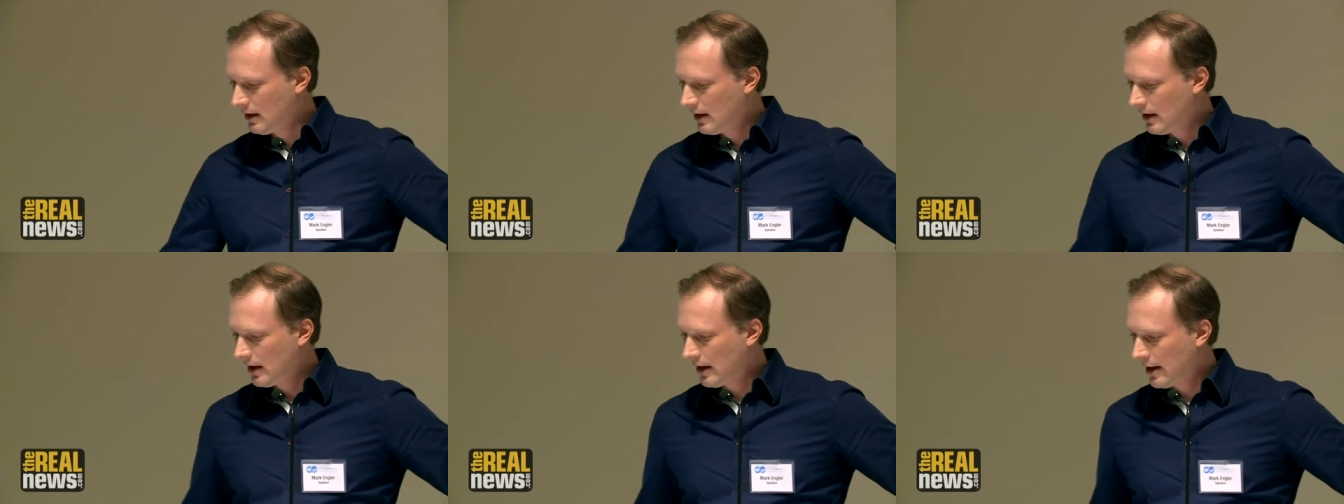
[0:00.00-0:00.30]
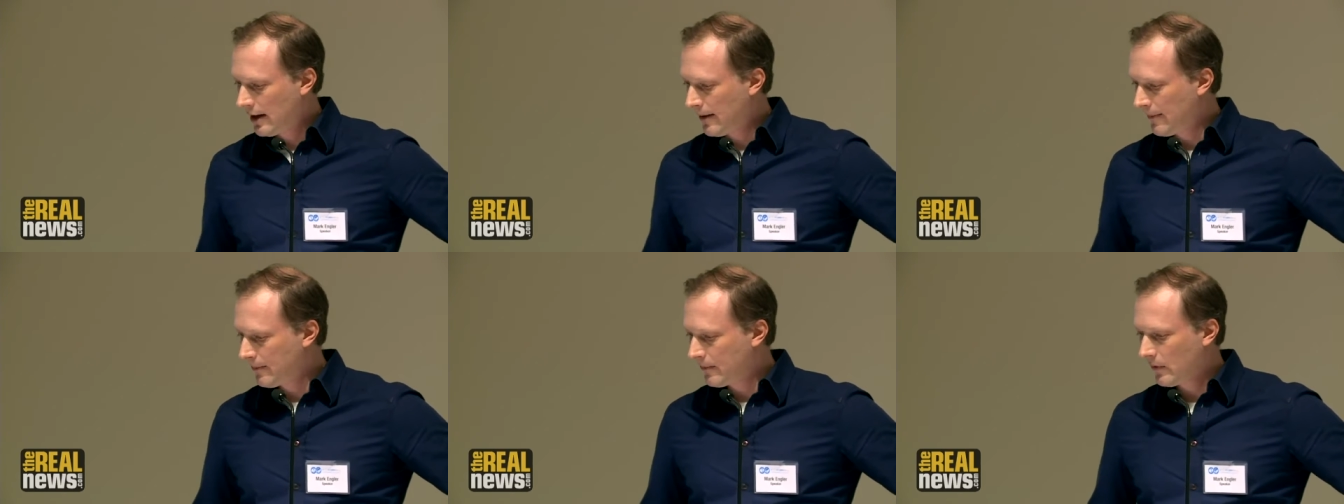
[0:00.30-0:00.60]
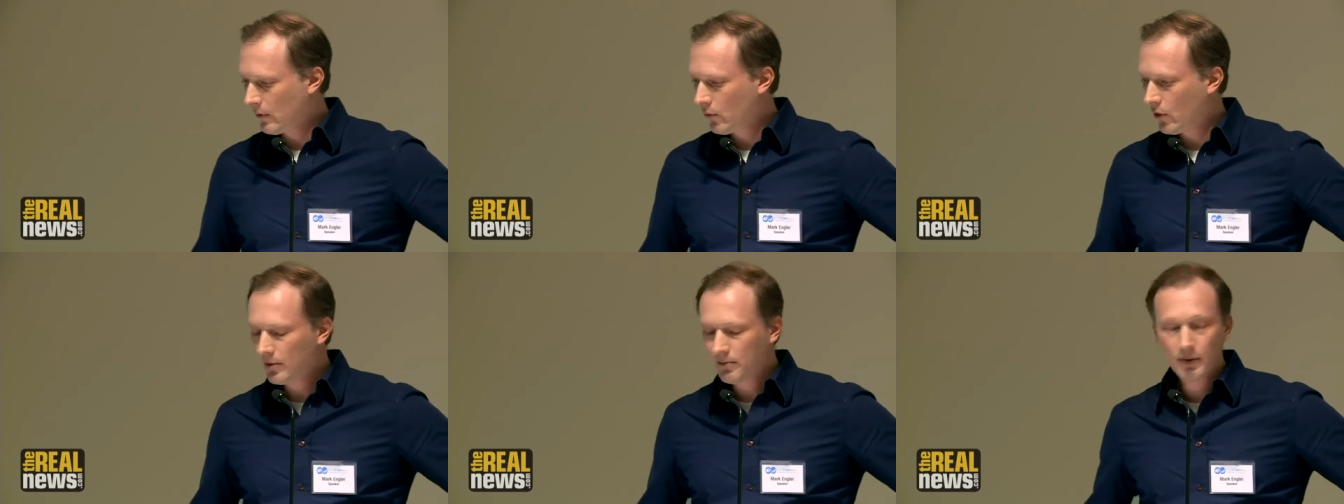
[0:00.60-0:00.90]

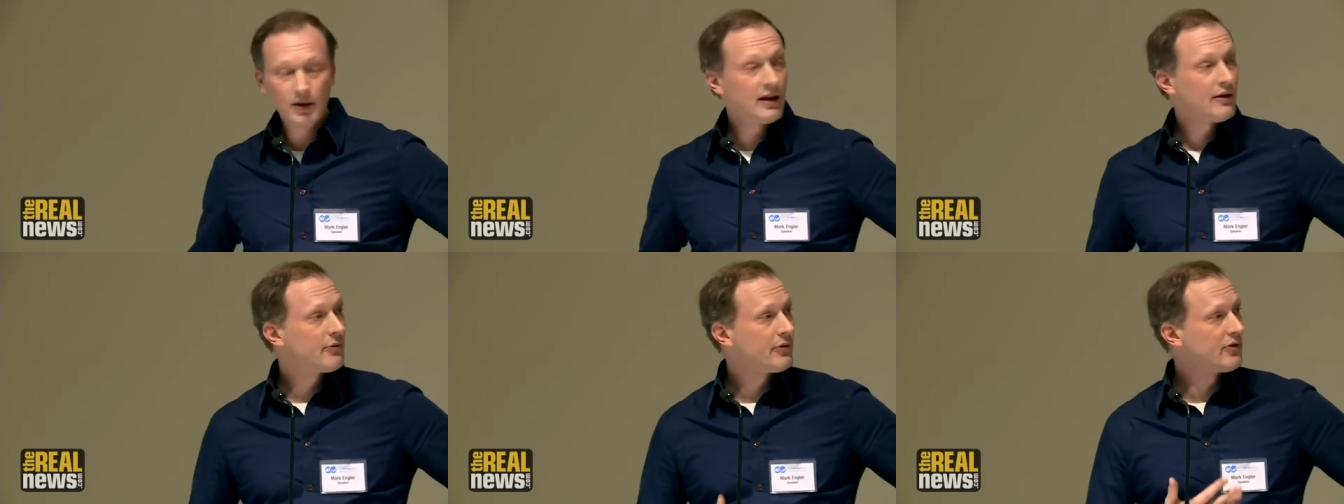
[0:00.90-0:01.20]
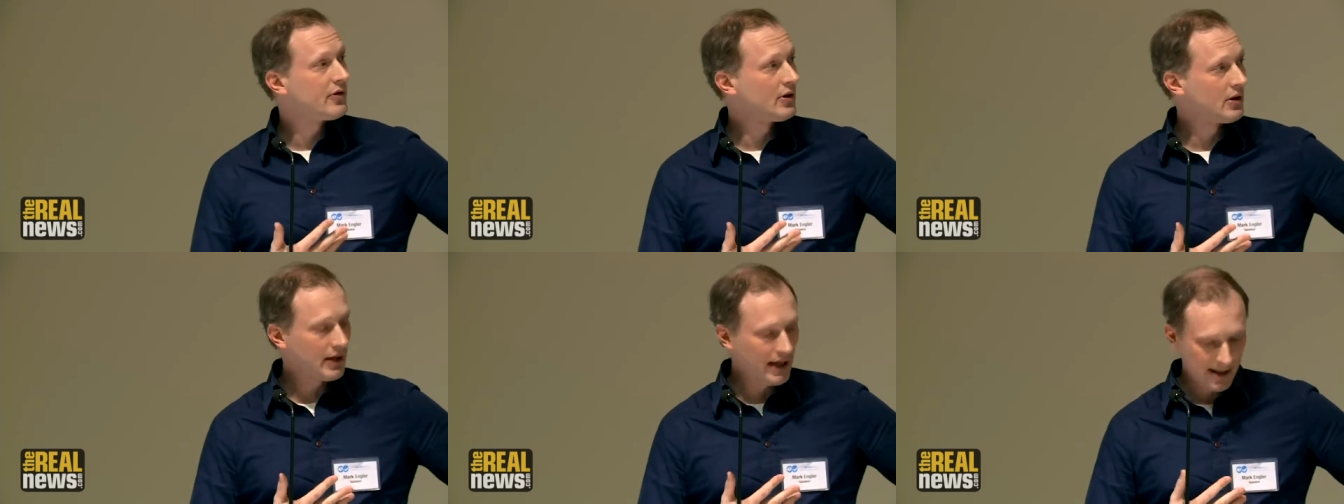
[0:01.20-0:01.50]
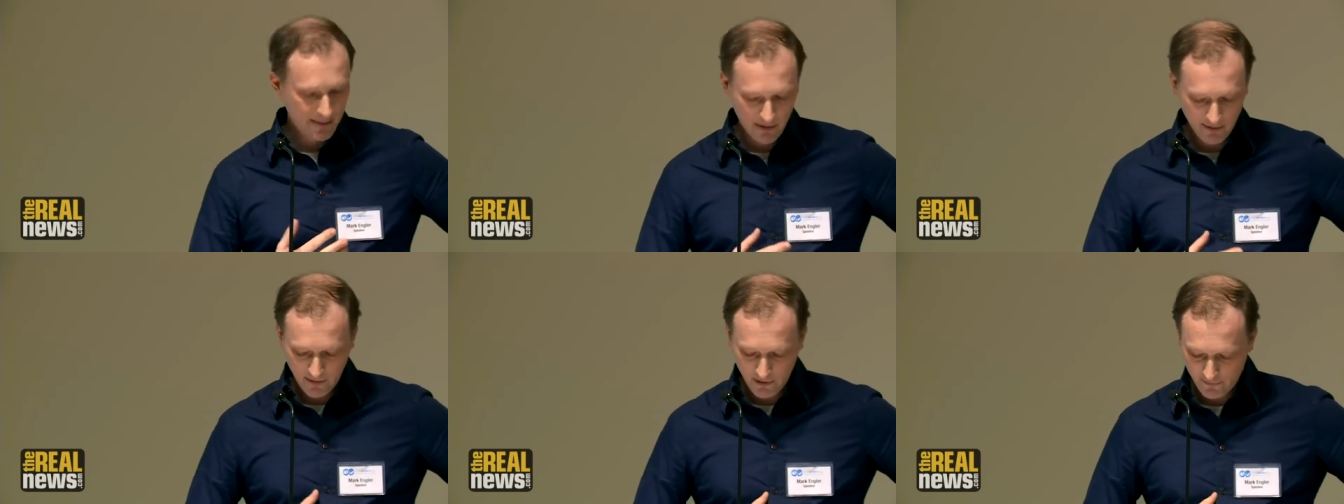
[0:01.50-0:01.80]
One place was to the
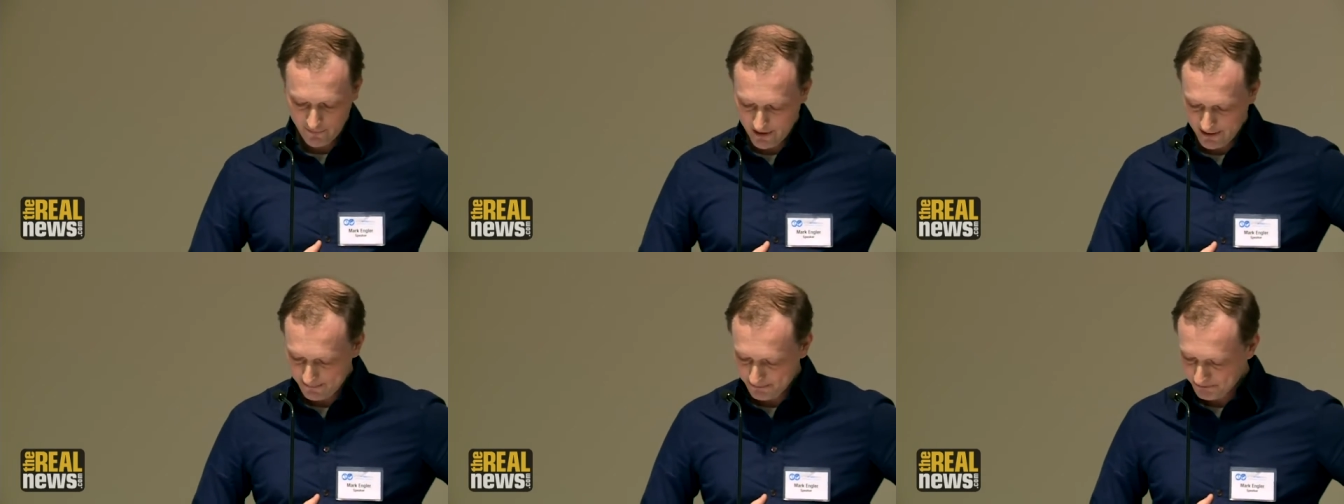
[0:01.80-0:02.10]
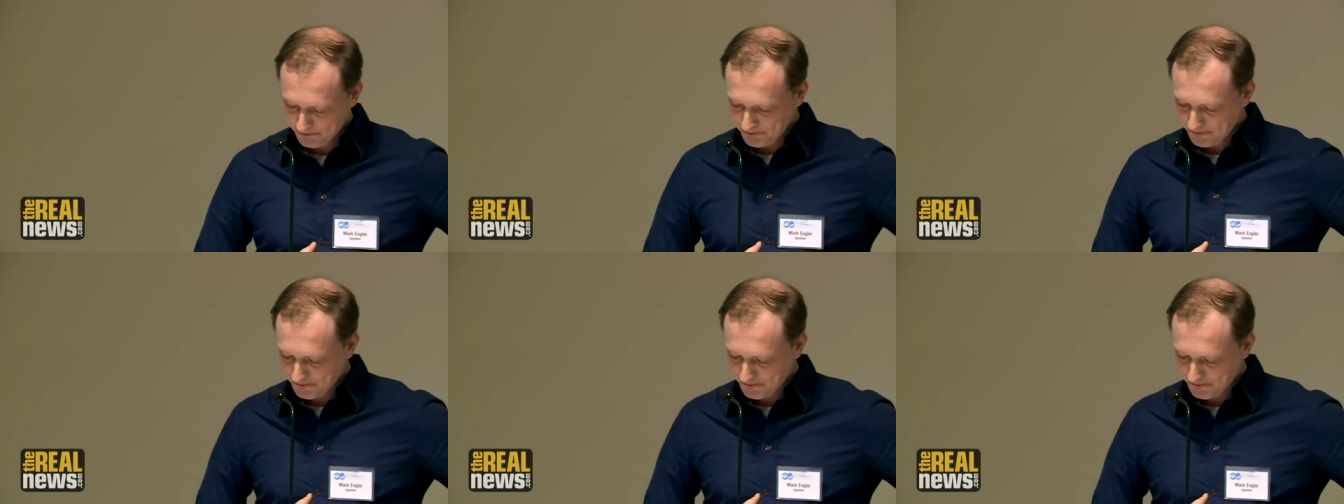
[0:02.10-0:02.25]
labor movement.